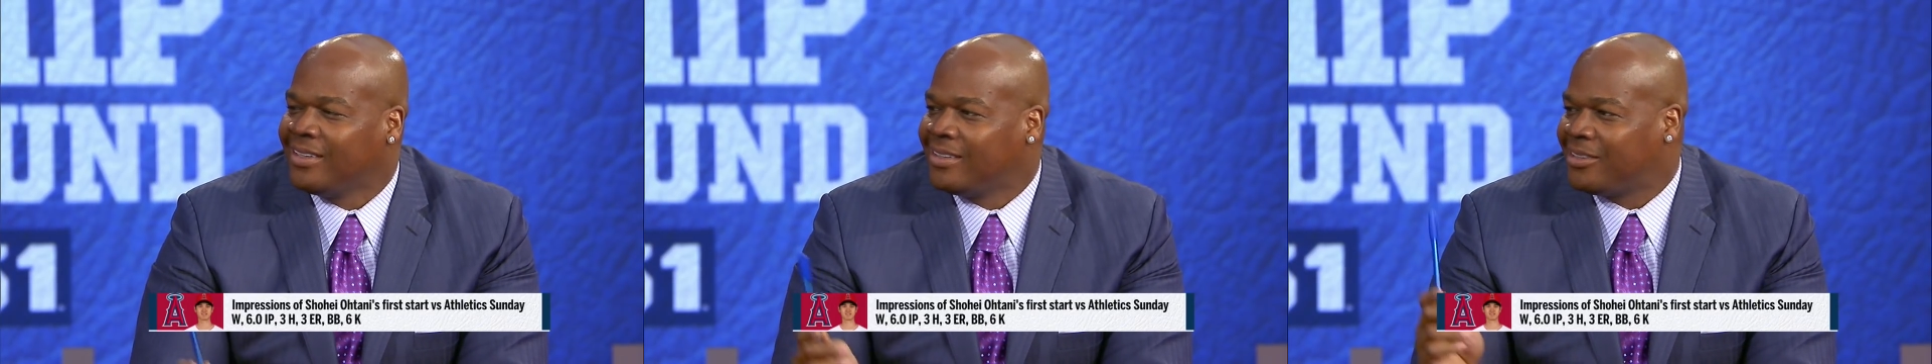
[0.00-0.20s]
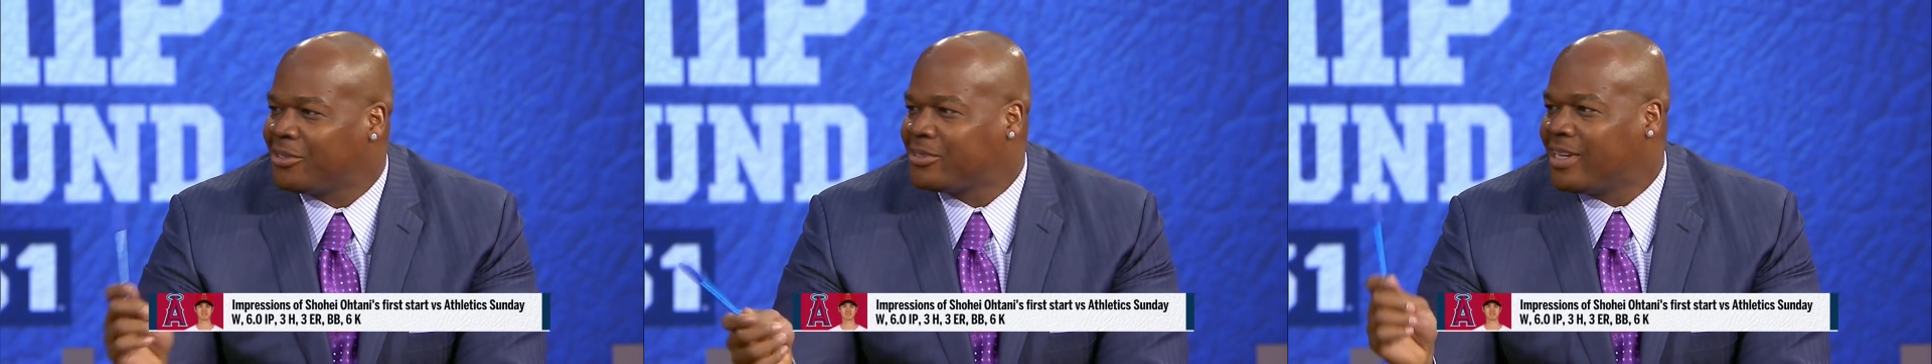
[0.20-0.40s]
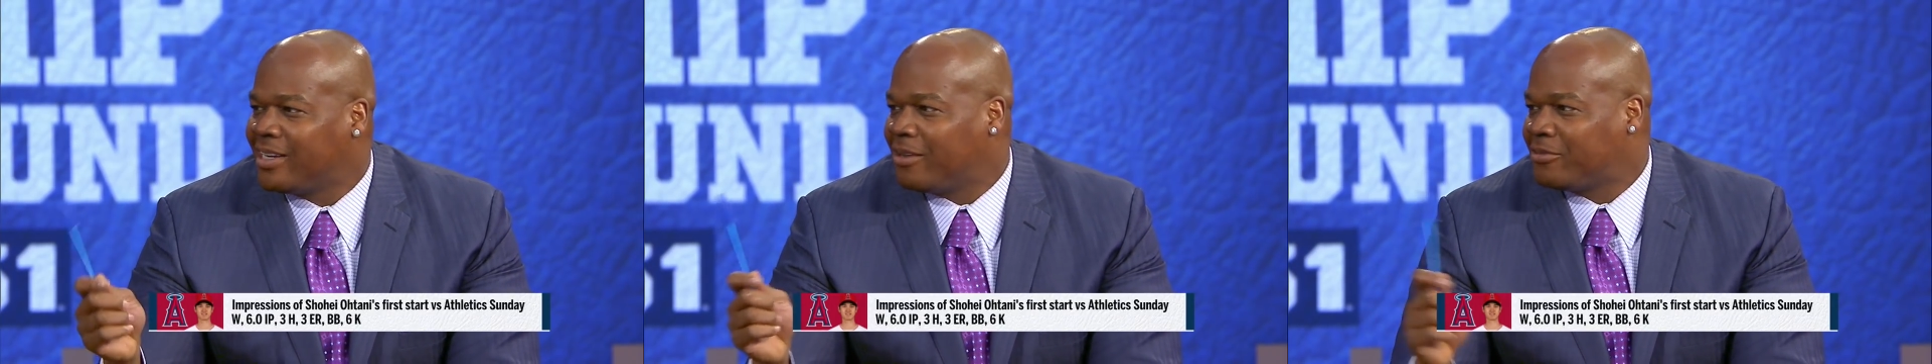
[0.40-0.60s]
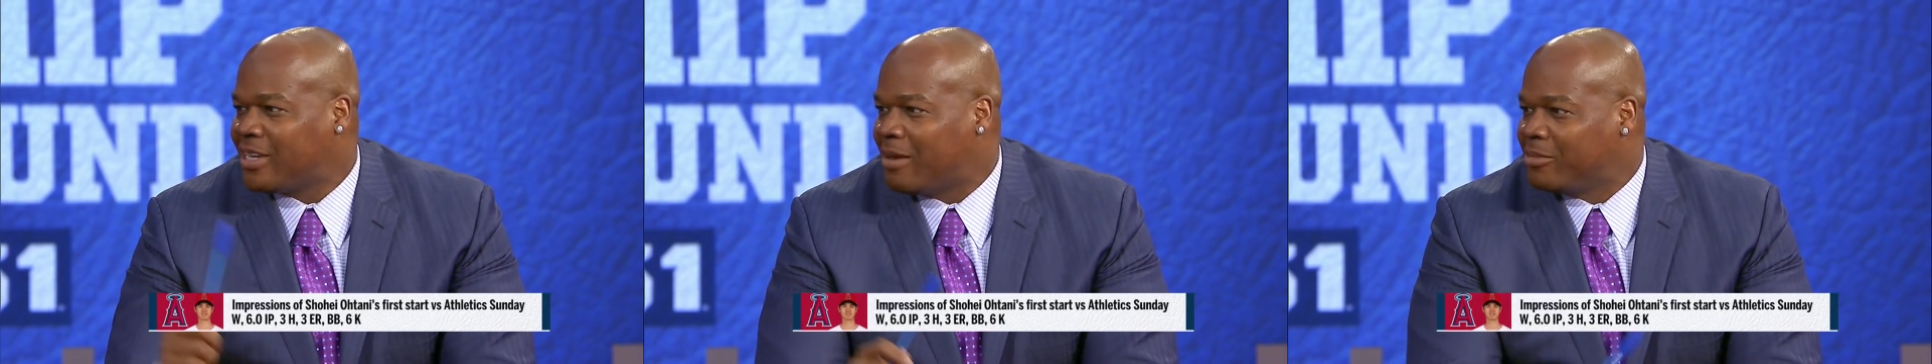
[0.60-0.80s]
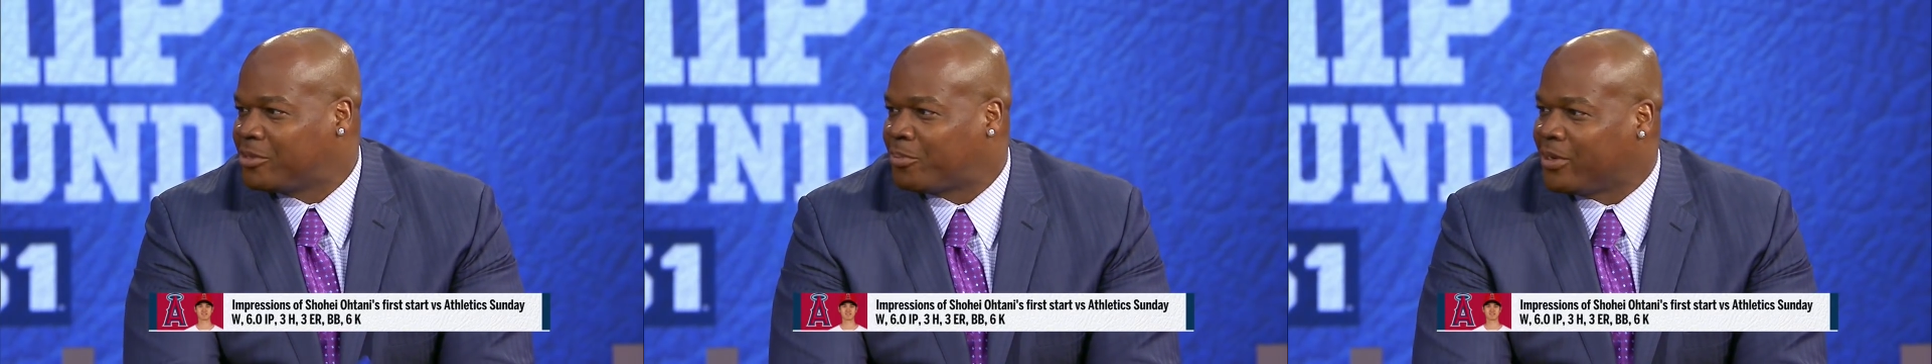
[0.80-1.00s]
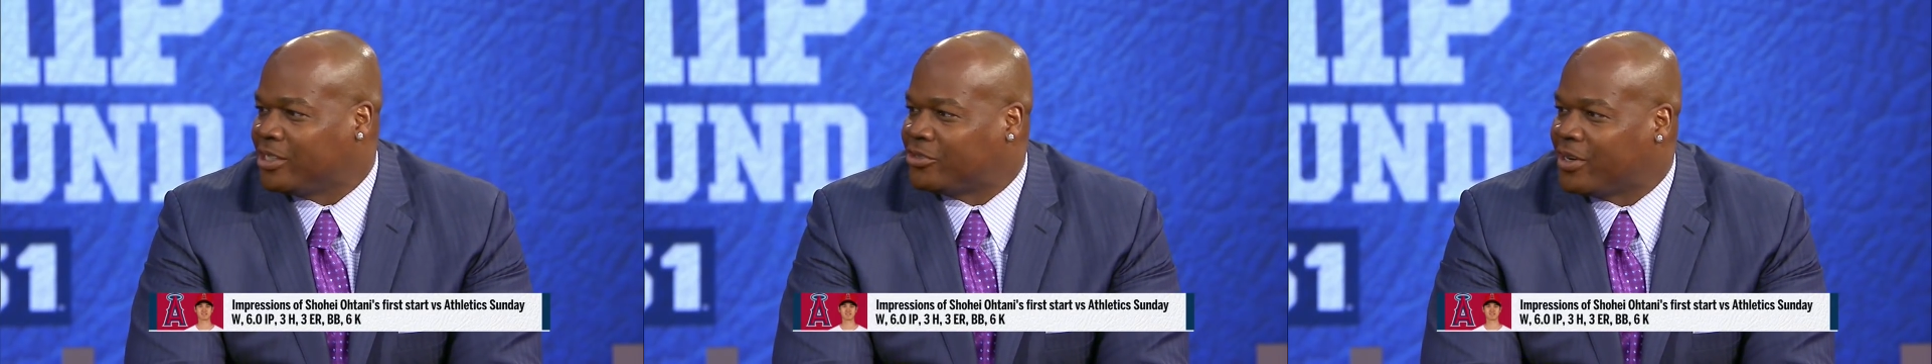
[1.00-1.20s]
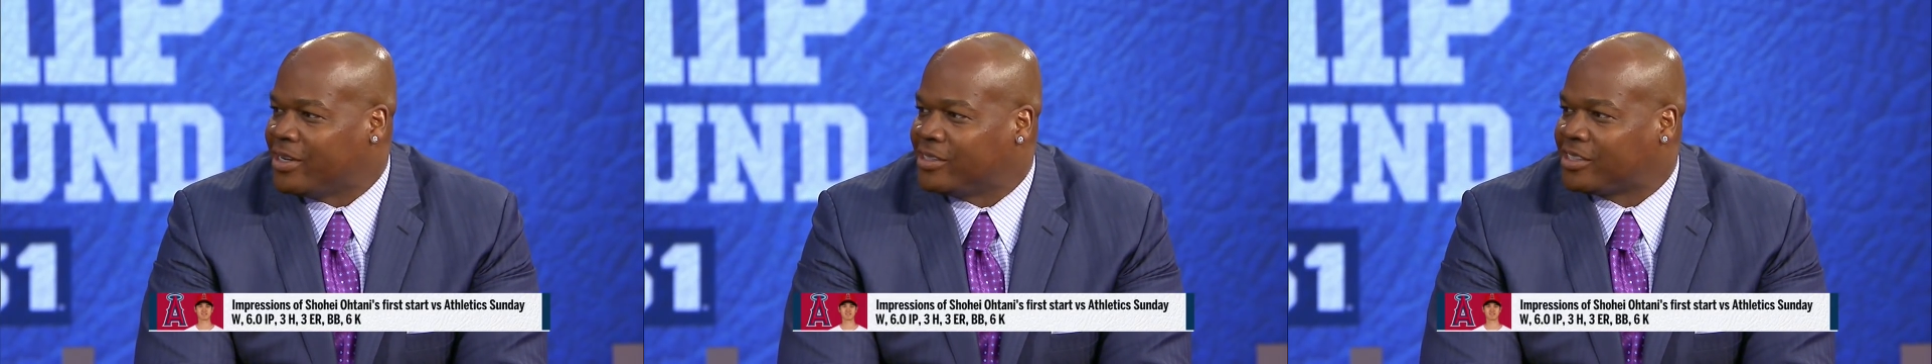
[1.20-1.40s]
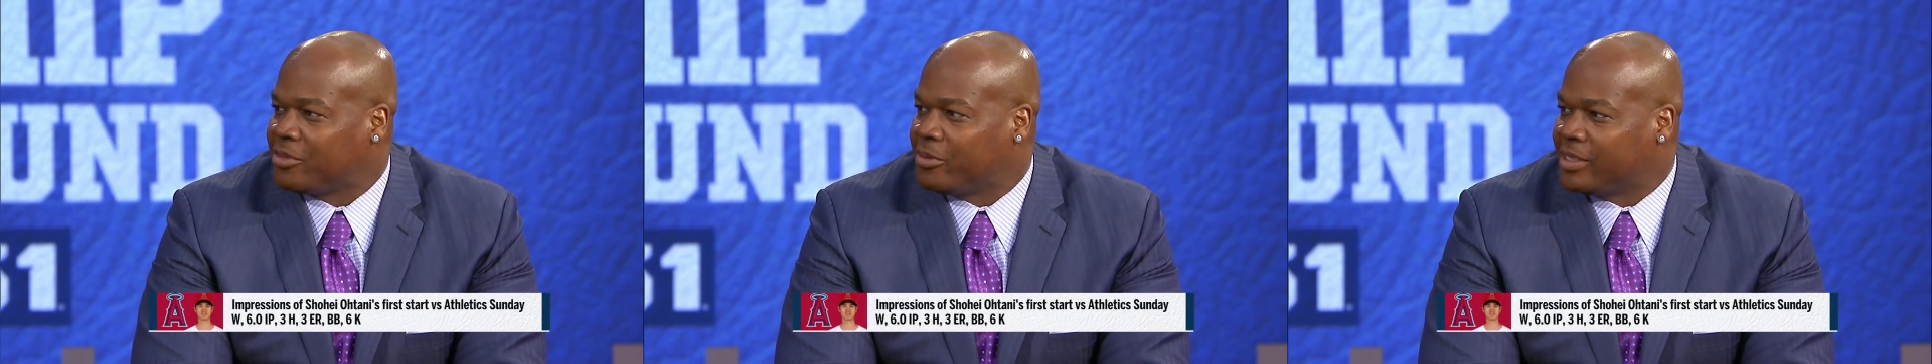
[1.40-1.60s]
There's not enough time in spring training
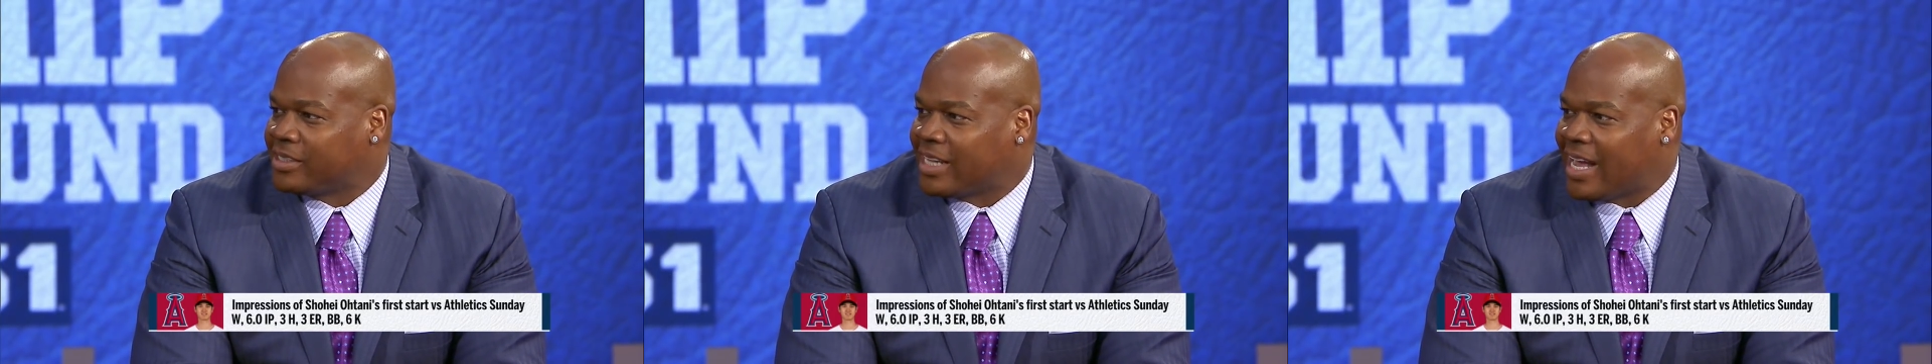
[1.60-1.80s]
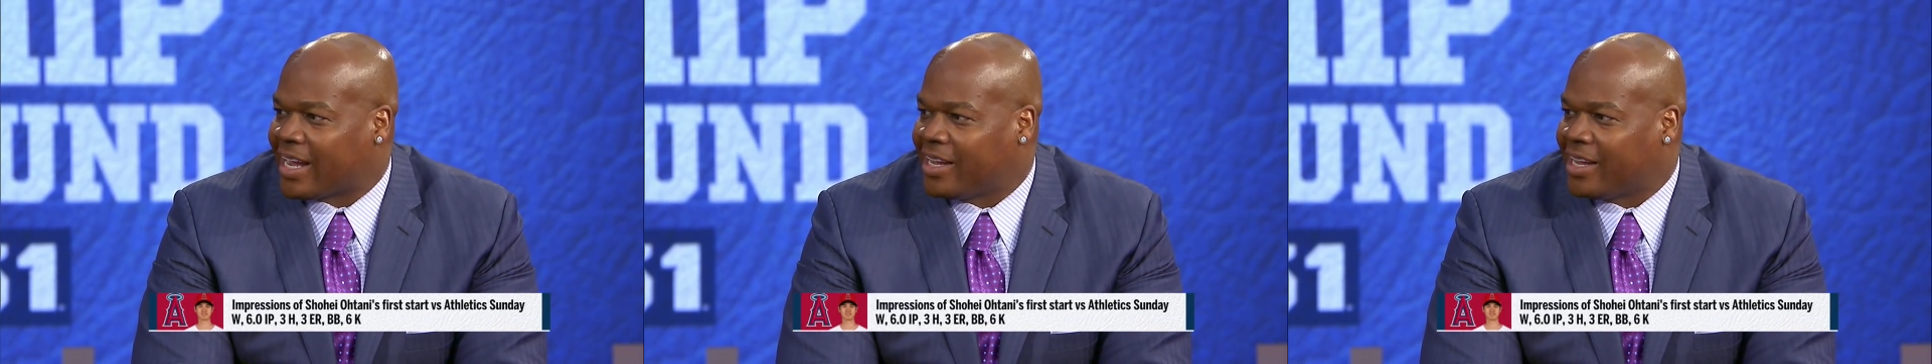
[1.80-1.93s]
to see what this yeah. guy